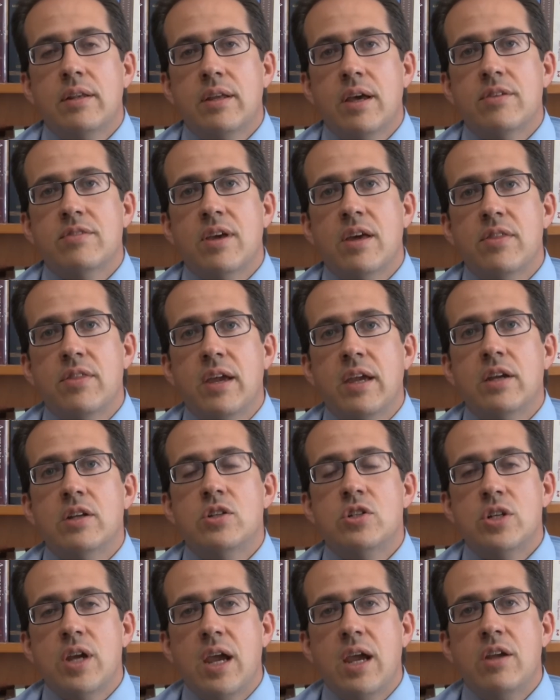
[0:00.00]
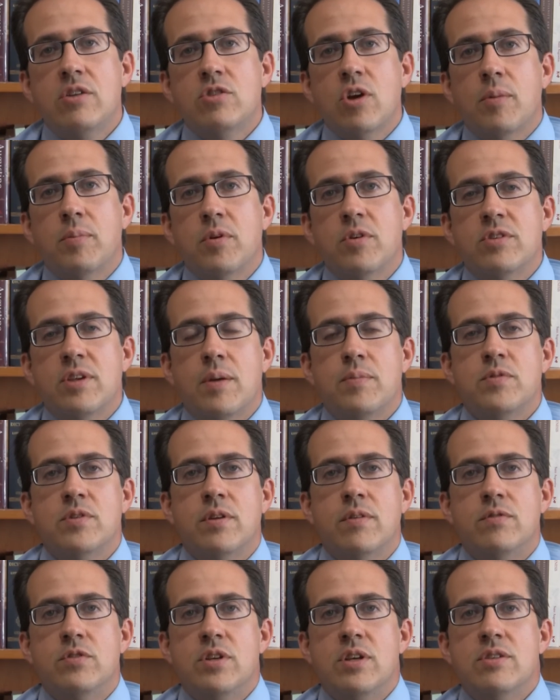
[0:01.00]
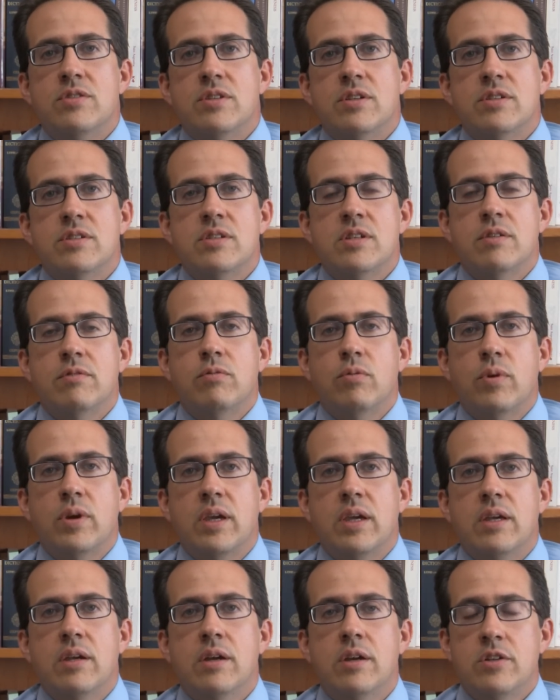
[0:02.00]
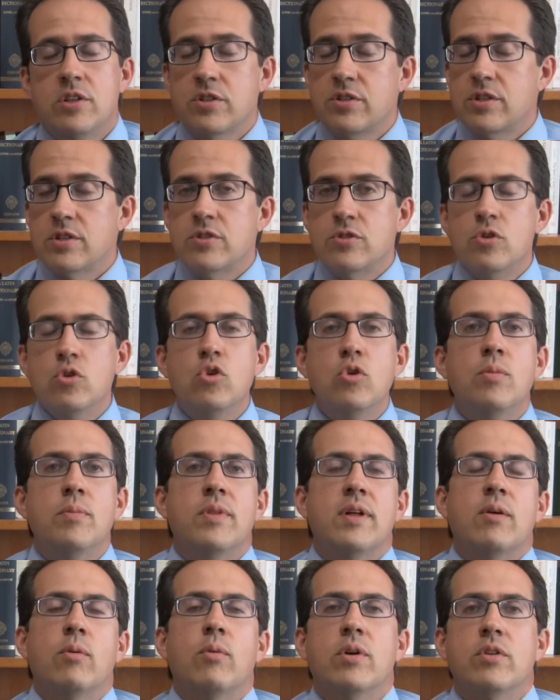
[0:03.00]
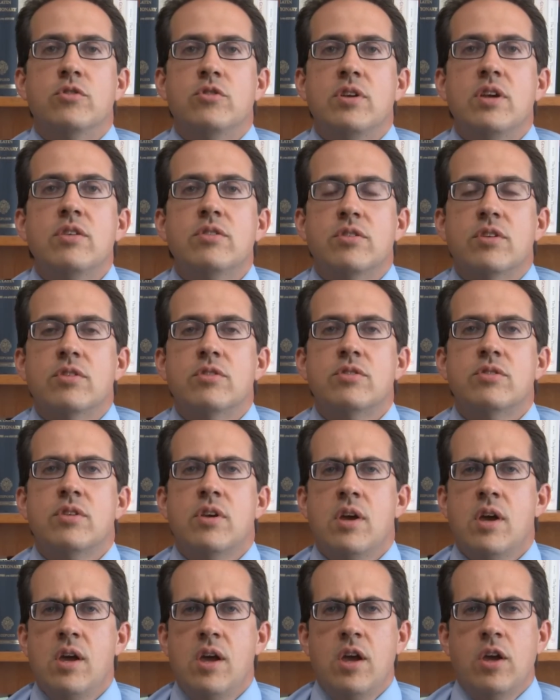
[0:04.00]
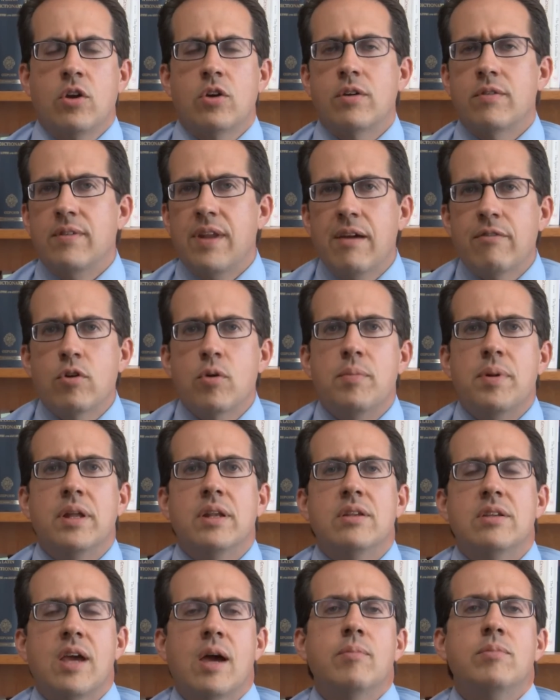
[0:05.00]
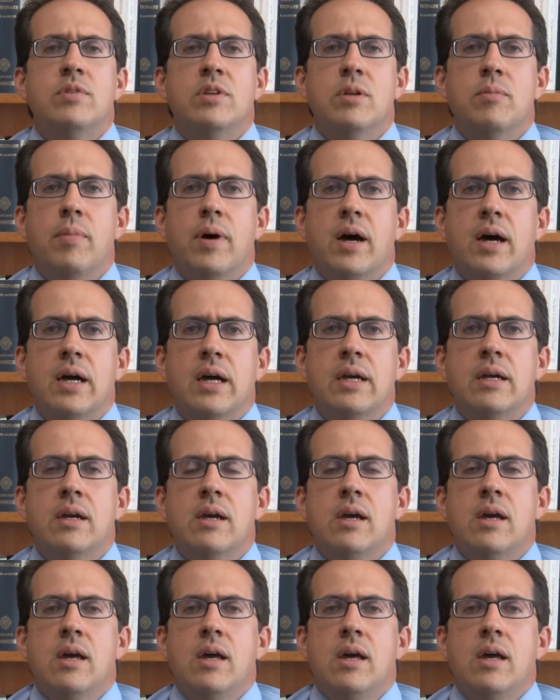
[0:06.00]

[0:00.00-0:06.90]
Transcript: it does, I think, change our perception of Jesus if we just assume that, well, Jesus could have never been tempted by